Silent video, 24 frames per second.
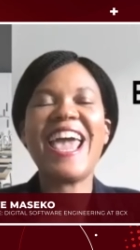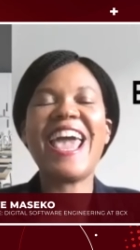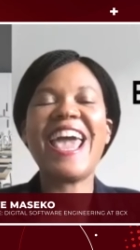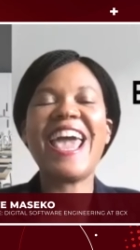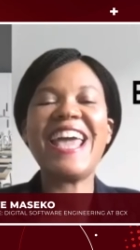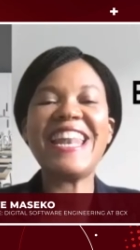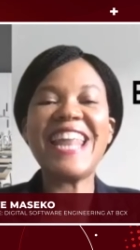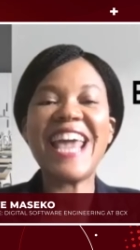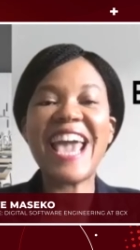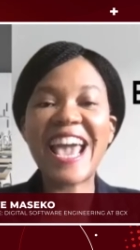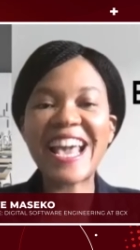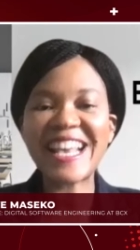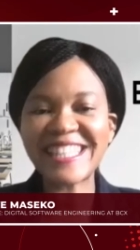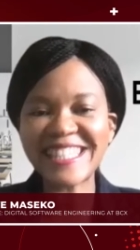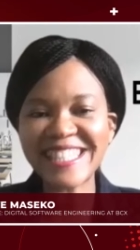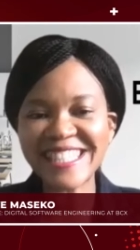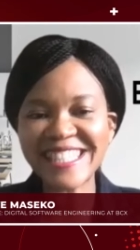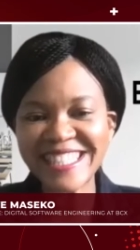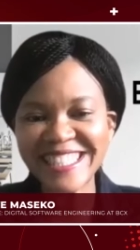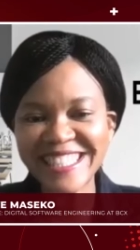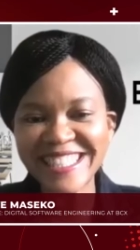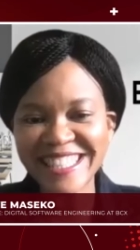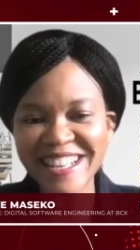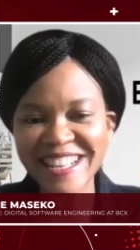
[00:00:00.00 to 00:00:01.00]
And as
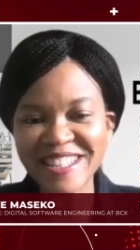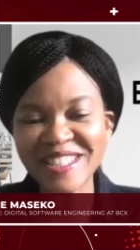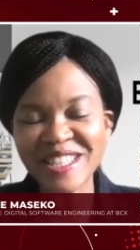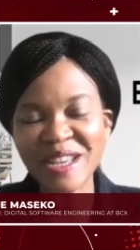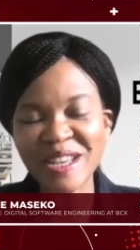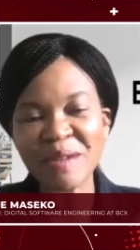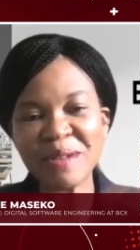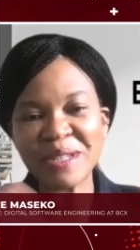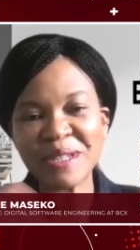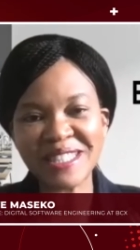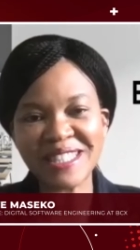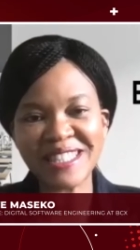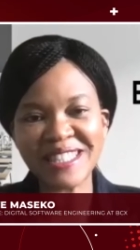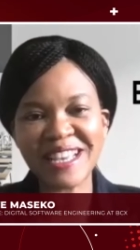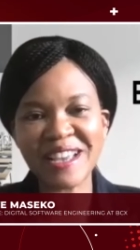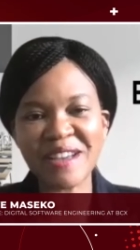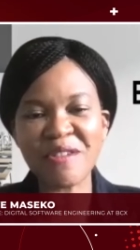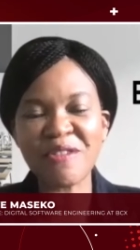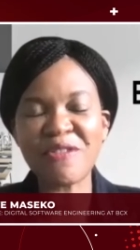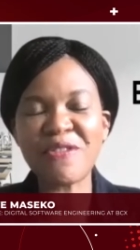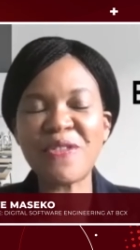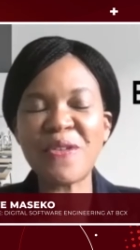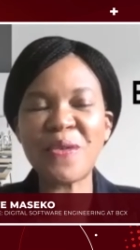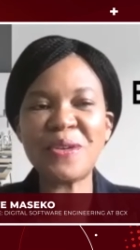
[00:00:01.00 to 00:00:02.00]
a result, I was
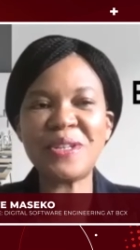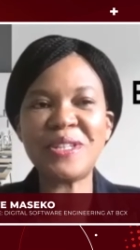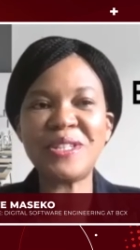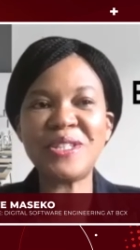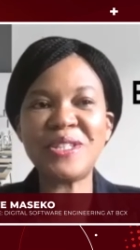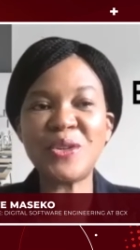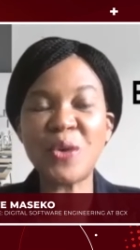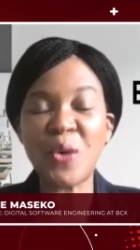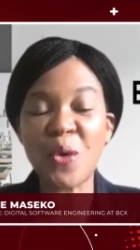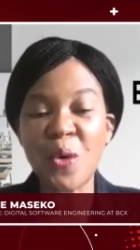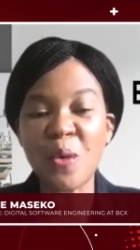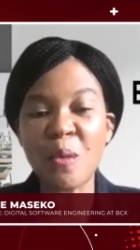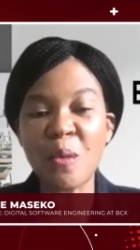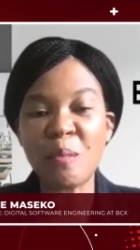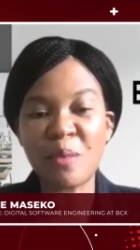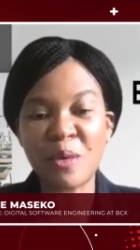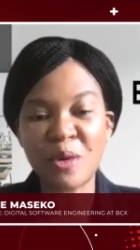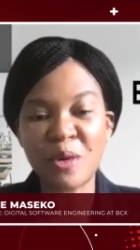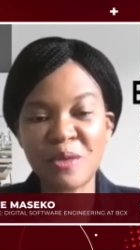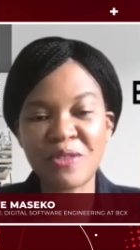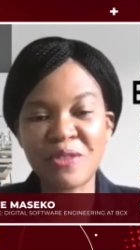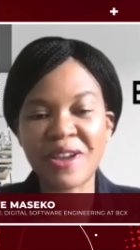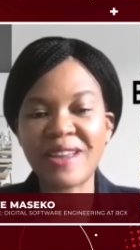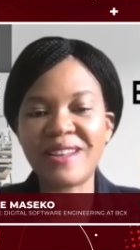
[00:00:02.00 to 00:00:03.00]
afforded or
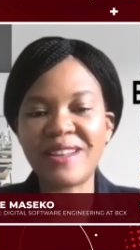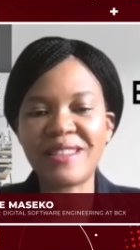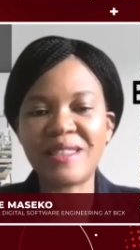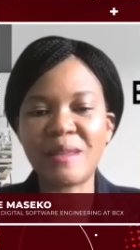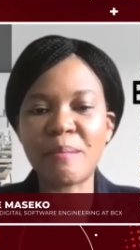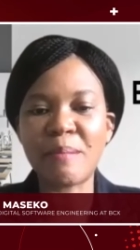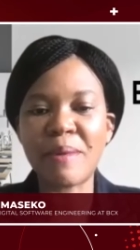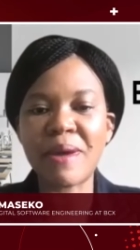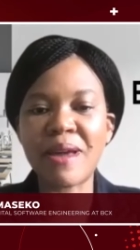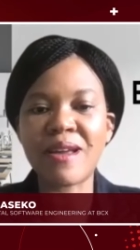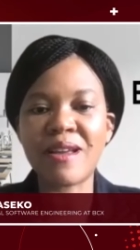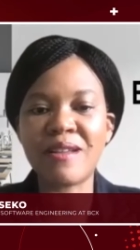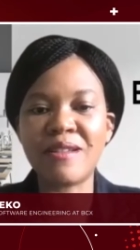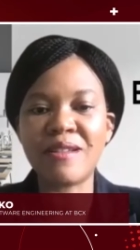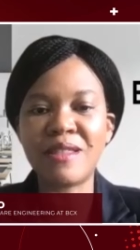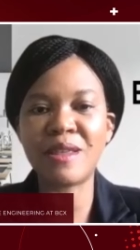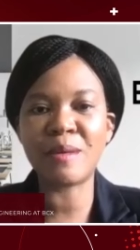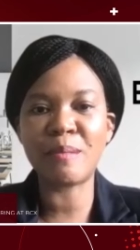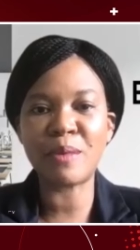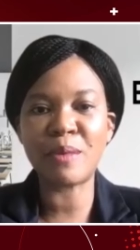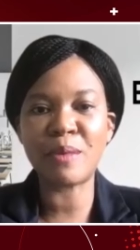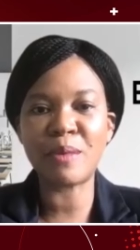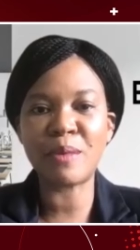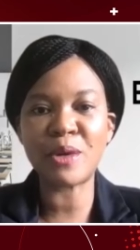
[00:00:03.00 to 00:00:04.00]
provided the, uh,
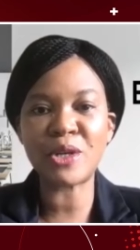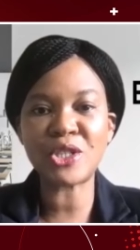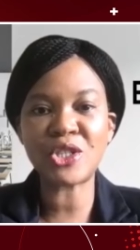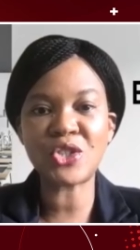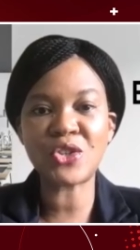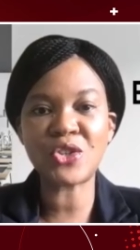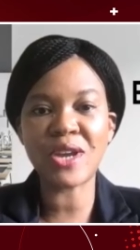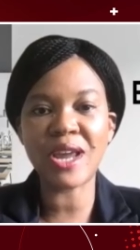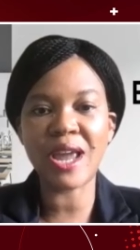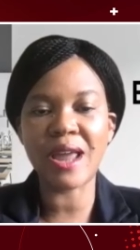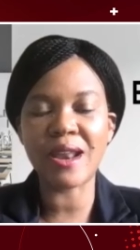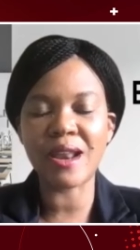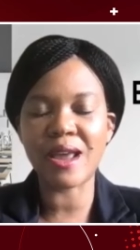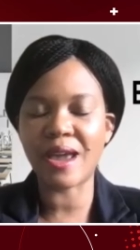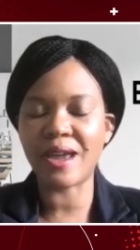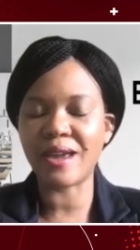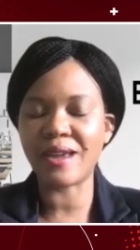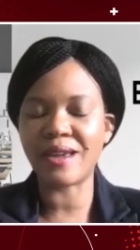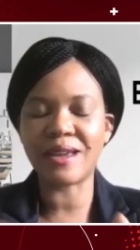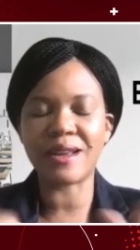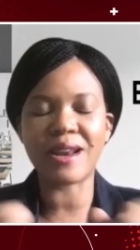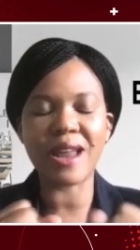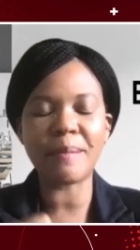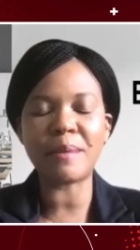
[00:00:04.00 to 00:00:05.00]
the bursary, and
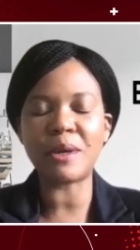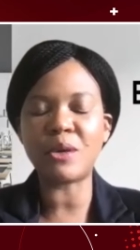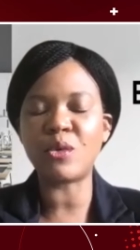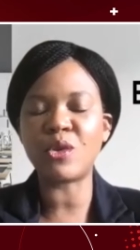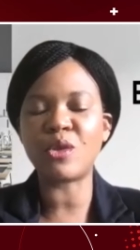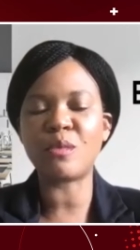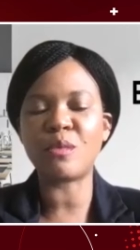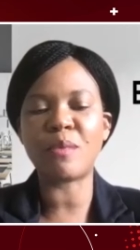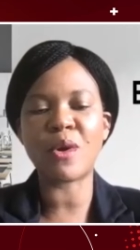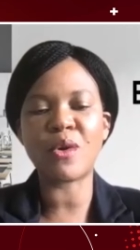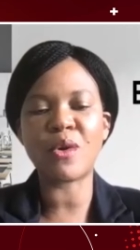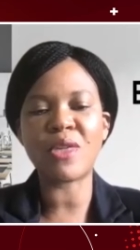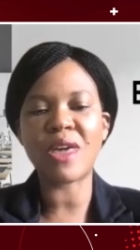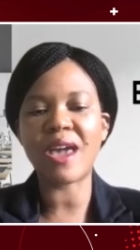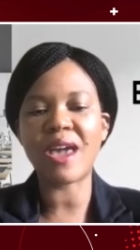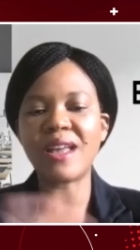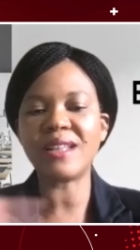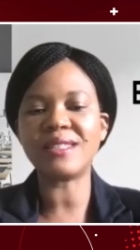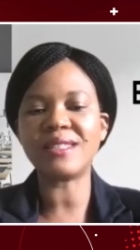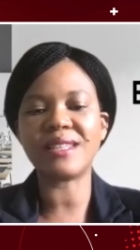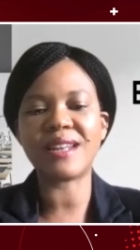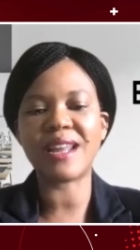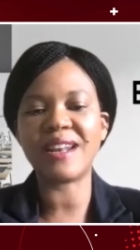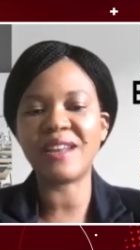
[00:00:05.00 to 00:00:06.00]
I grabbed it with both
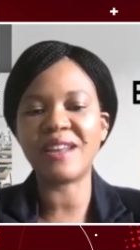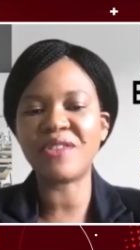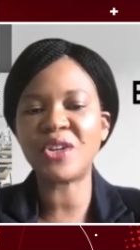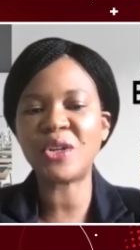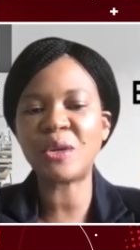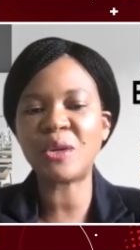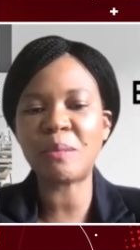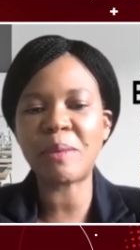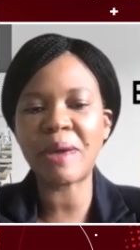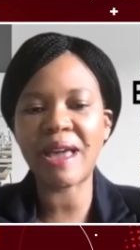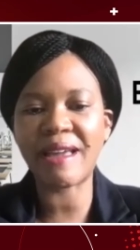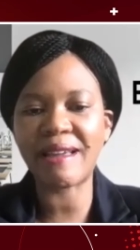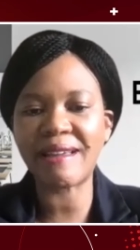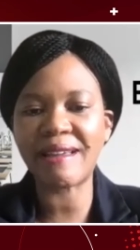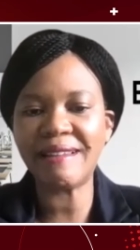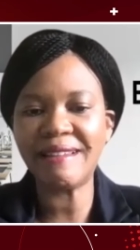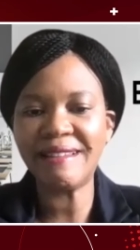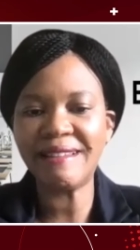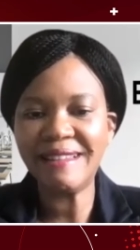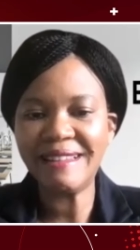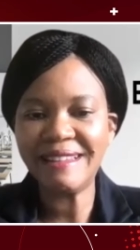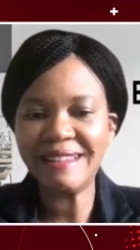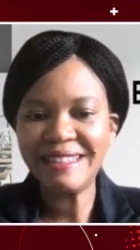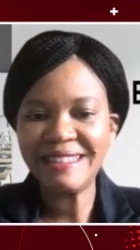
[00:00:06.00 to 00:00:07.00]
hands and I never looked back.
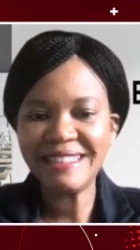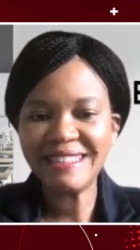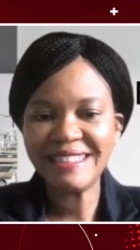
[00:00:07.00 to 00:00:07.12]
